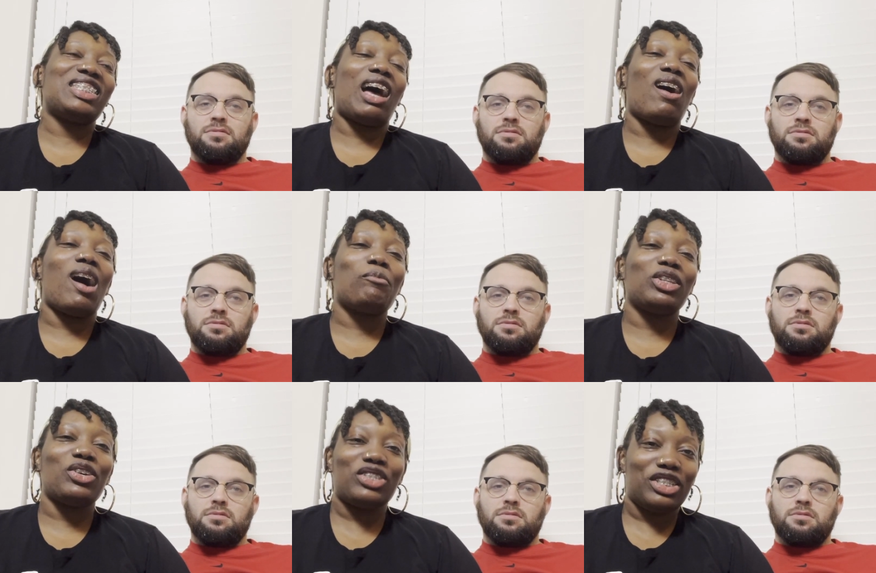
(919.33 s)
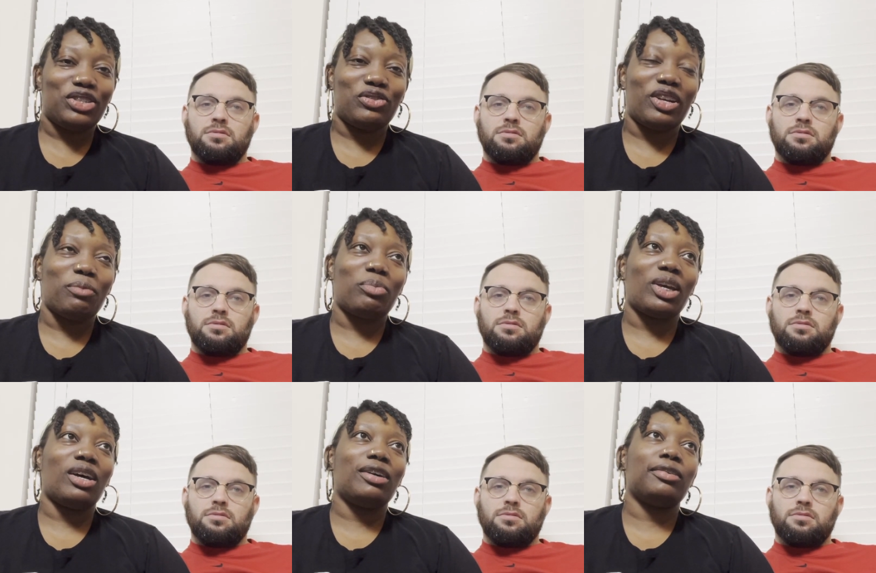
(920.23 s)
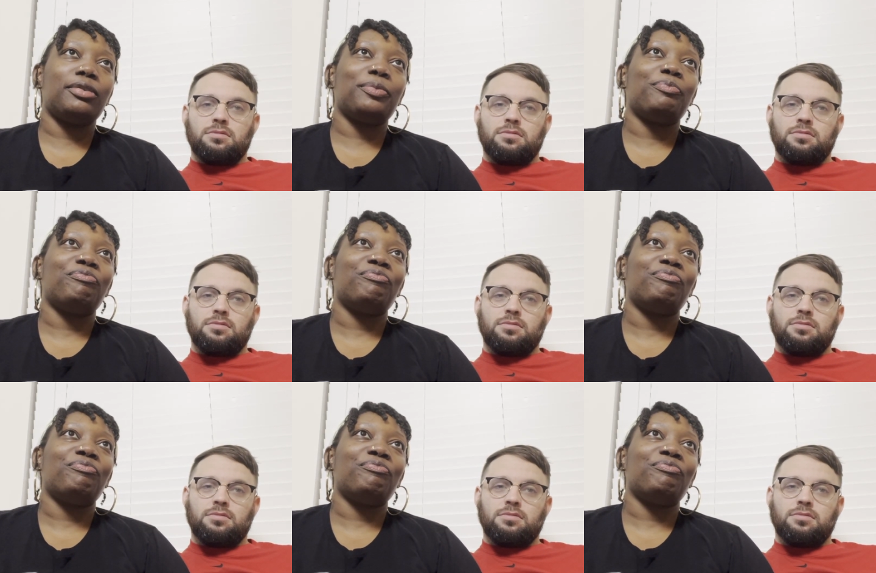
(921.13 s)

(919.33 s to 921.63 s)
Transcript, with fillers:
Speaker 1: I'm allergic to shrimp, and